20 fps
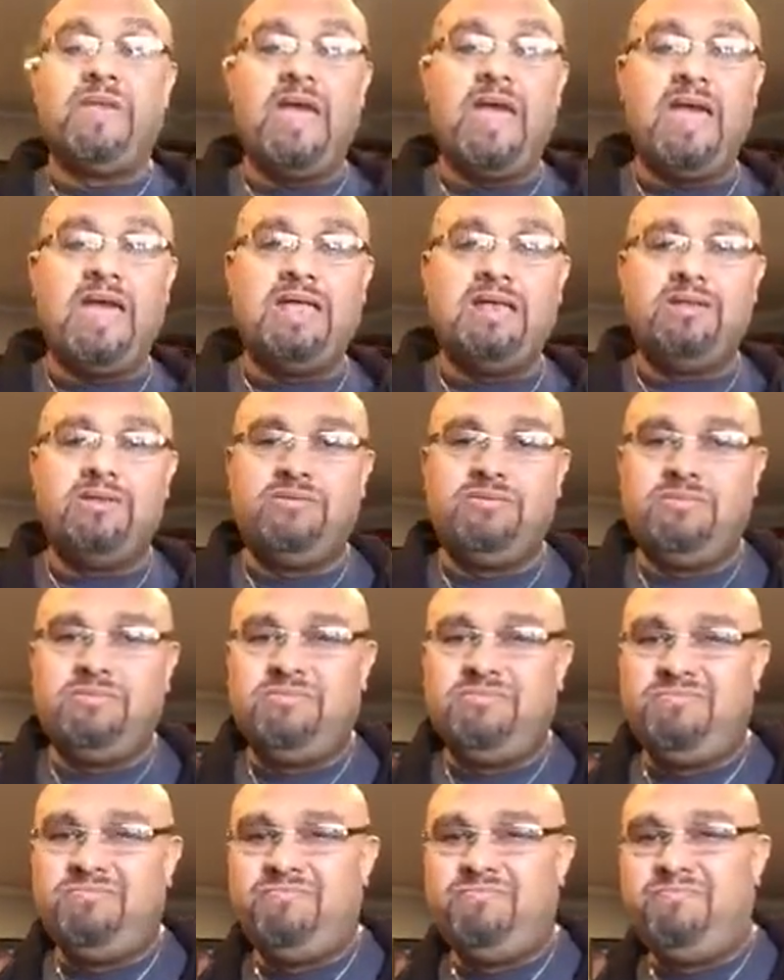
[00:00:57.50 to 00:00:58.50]
and
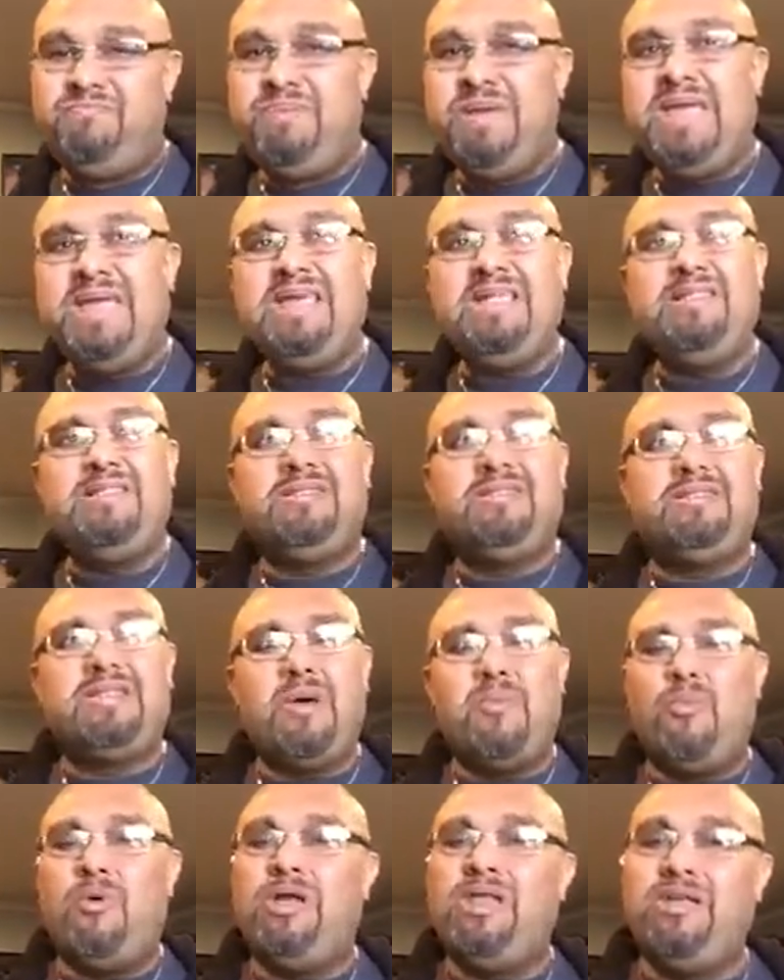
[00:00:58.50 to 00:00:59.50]
be
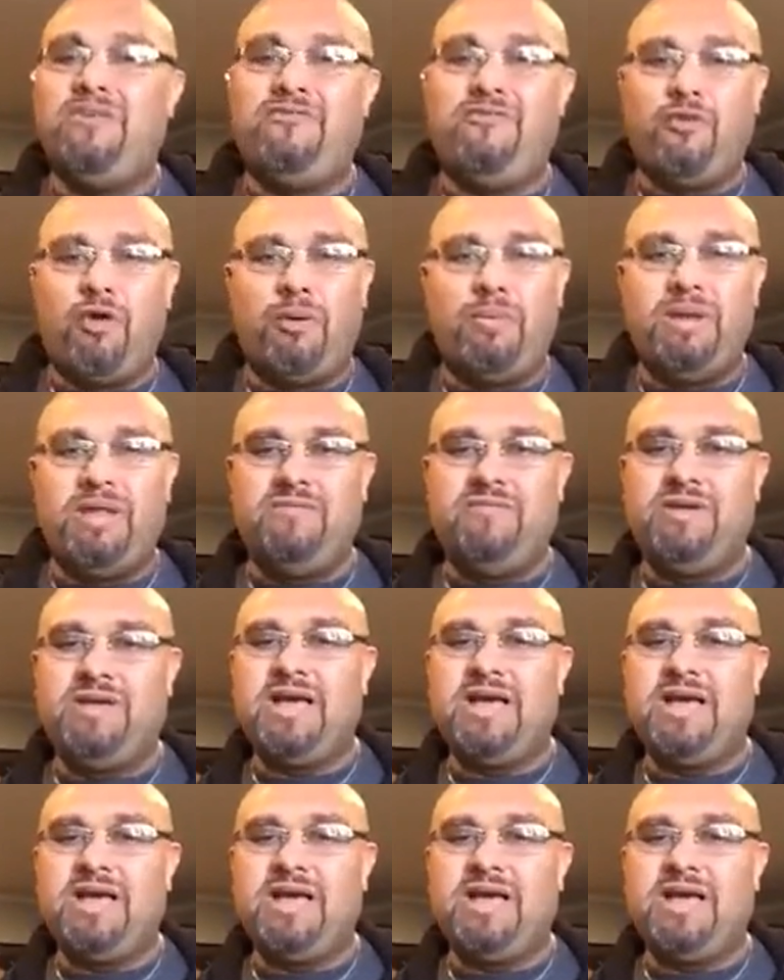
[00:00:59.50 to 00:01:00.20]
somewhat informative